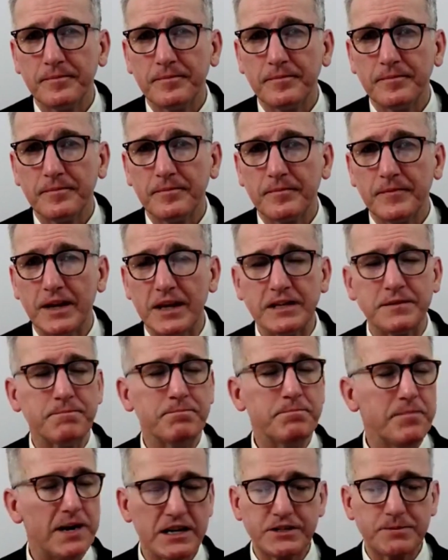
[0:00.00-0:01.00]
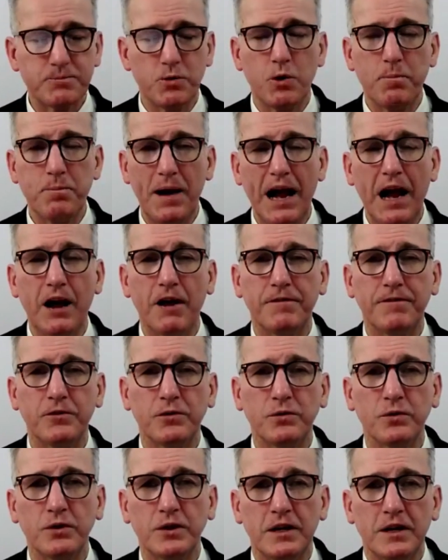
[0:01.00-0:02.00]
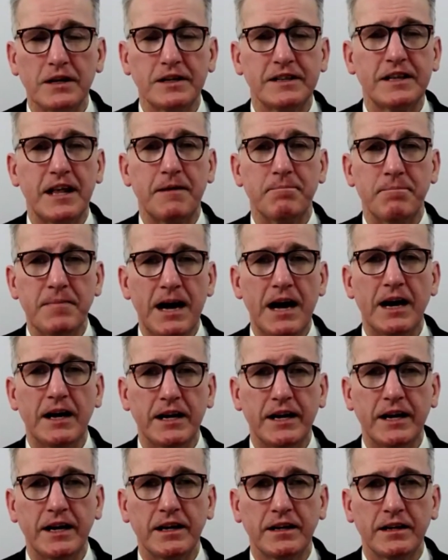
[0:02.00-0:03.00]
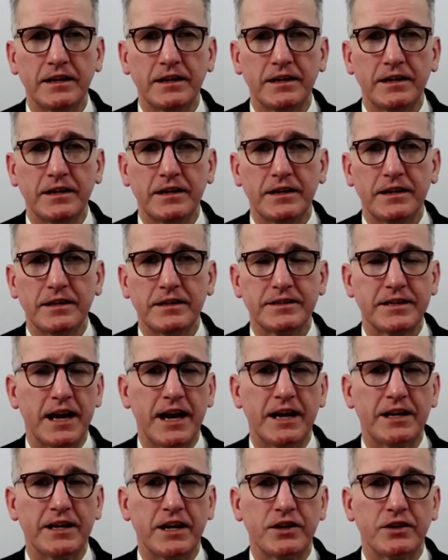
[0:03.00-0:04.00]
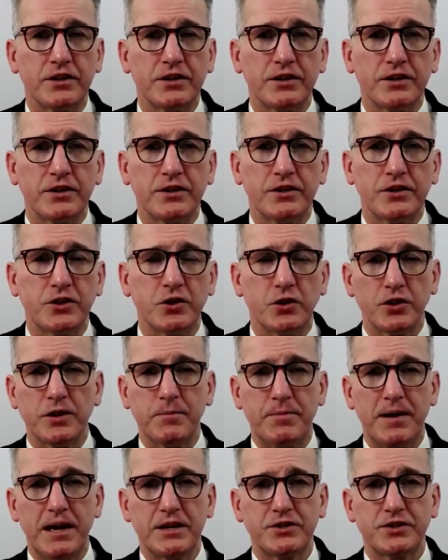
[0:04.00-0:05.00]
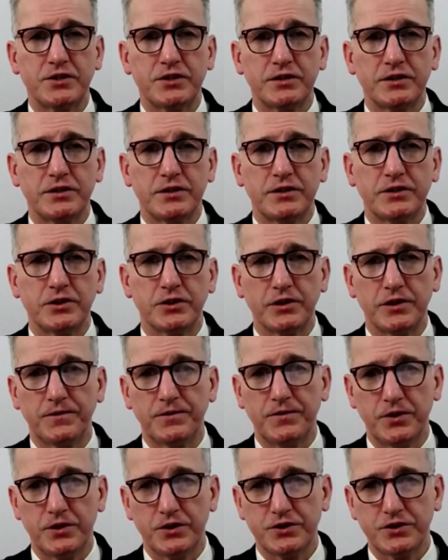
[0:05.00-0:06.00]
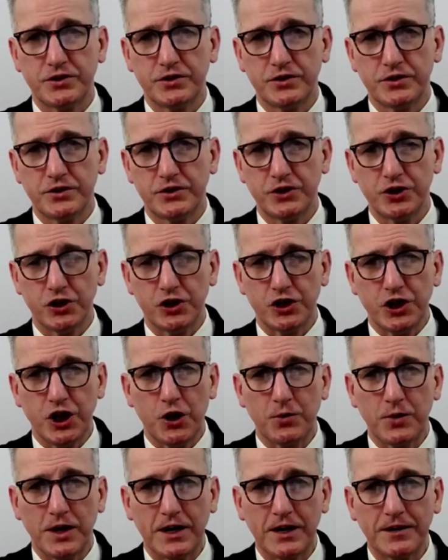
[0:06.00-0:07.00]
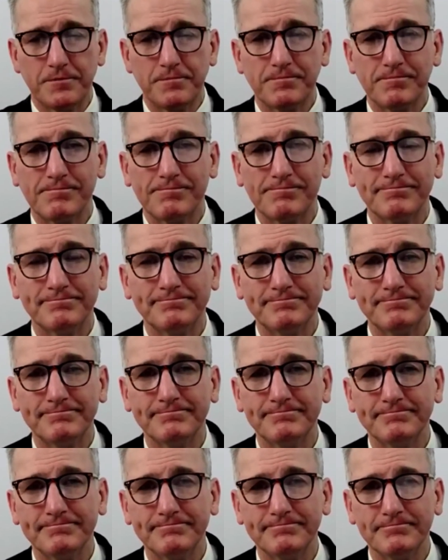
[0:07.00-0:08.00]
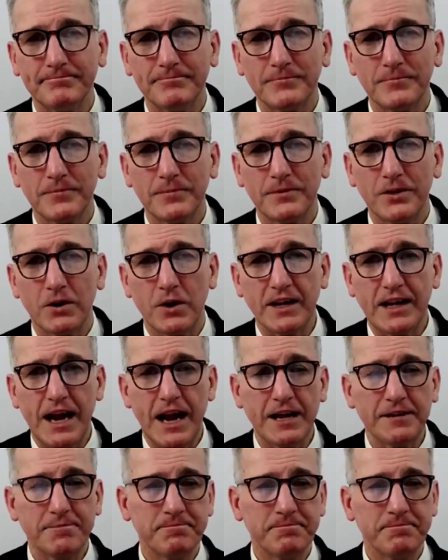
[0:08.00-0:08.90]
is much more powerful than marketing saying that you're the best, you're the first, you're the only. All right, gang,